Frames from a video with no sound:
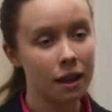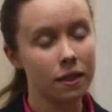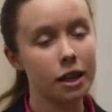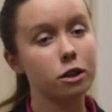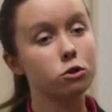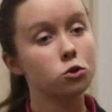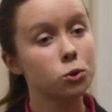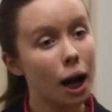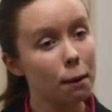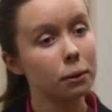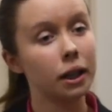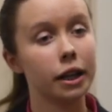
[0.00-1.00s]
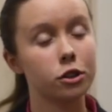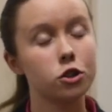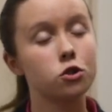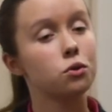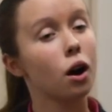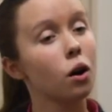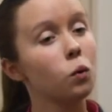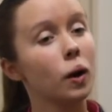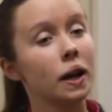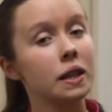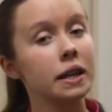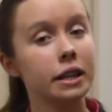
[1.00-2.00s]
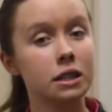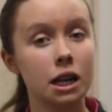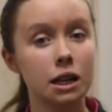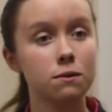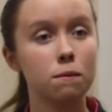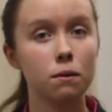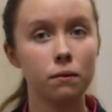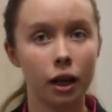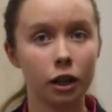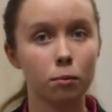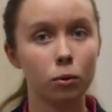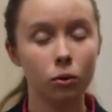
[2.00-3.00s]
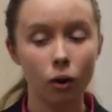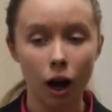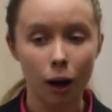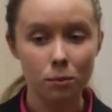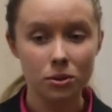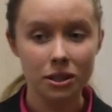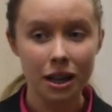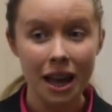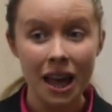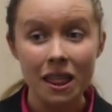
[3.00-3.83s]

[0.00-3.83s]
They use trap plants to draw away the insects from the valuable crops.